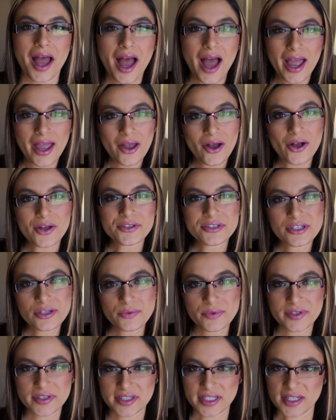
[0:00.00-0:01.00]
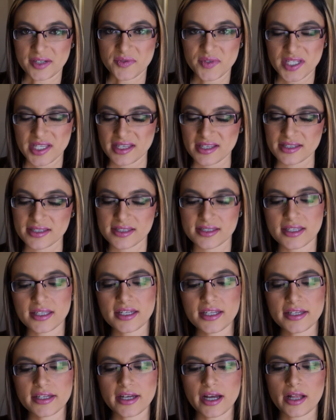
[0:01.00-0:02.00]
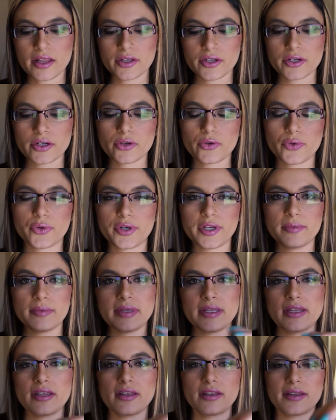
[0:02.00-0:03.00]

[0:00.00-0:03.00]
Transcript: I also received City Color Creamy